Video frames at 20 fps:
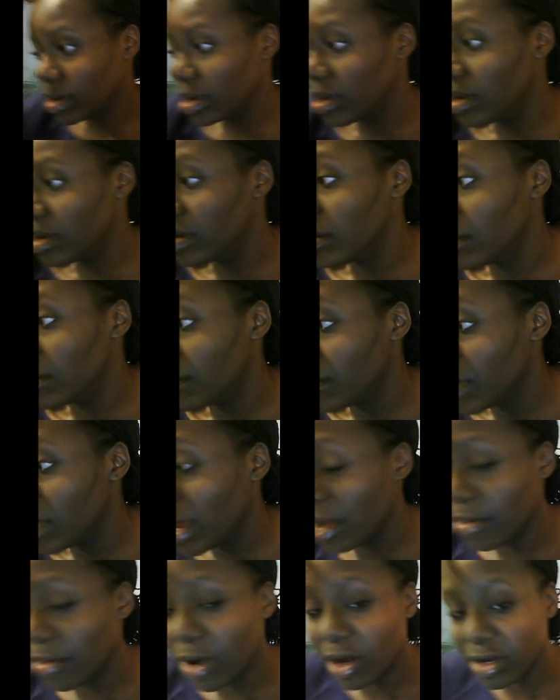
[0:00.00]

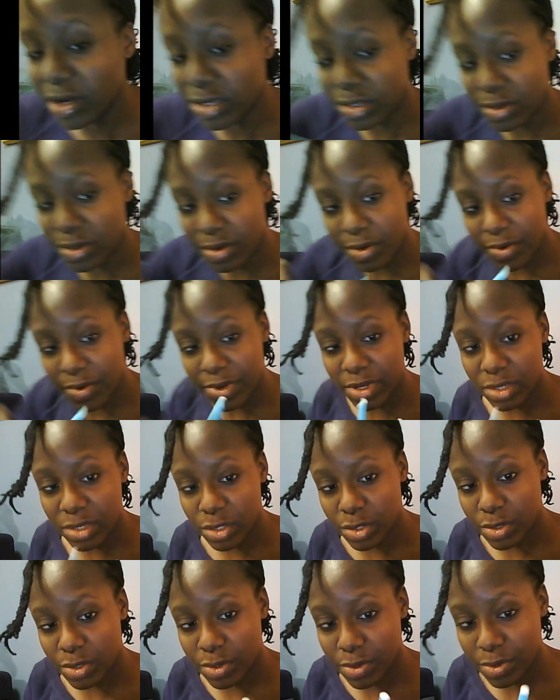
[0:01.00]
I'm also going
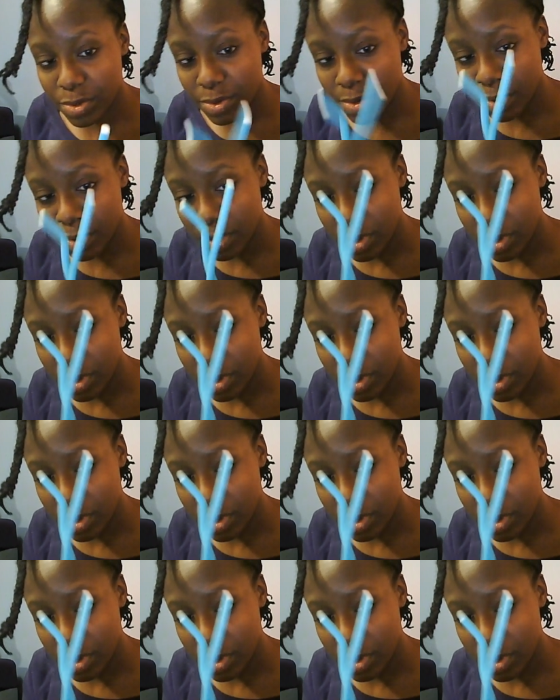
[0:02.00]
to